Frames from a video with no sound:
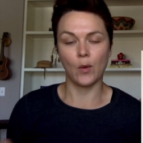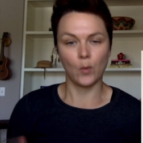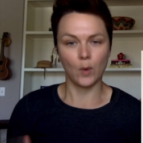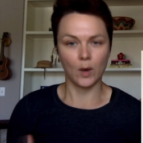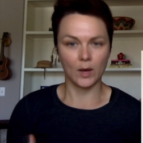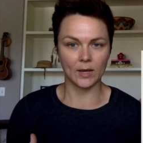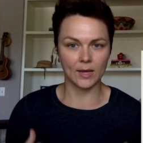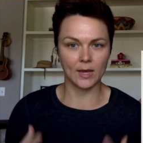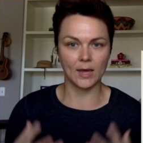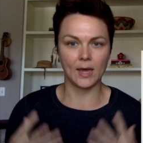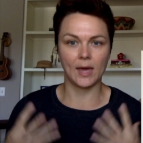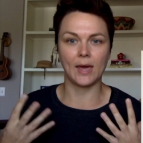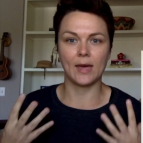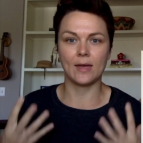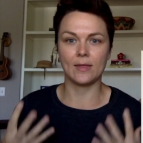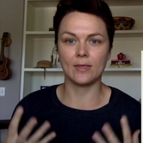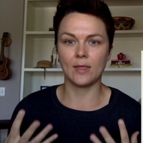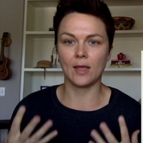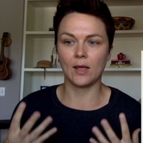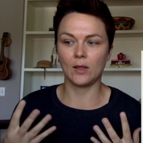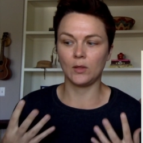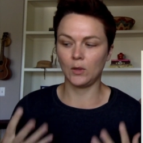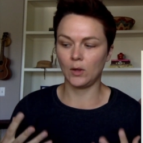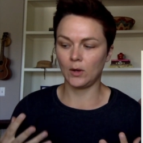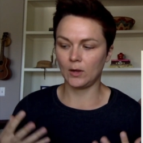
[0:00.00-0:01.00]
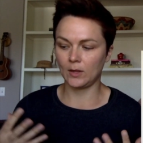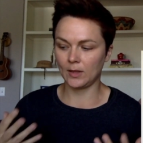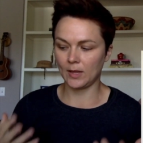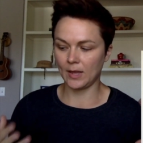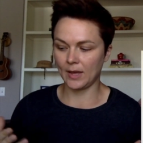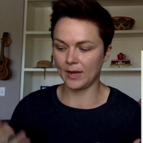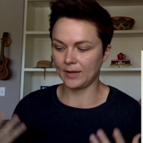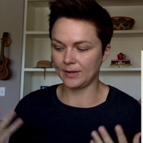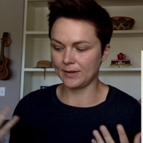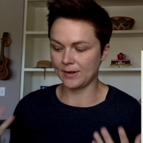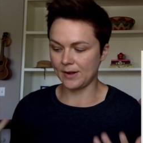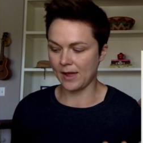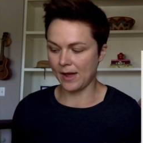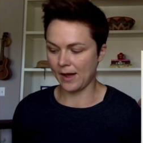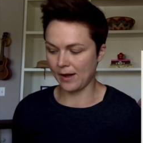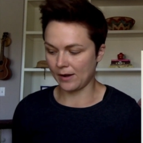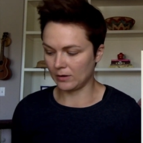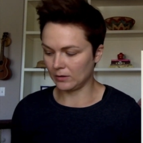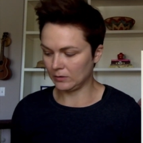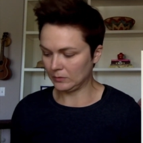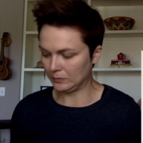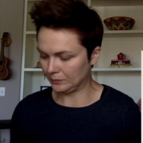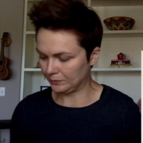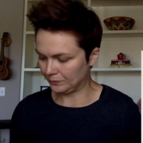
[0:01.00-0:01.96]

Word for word: What can they look like now?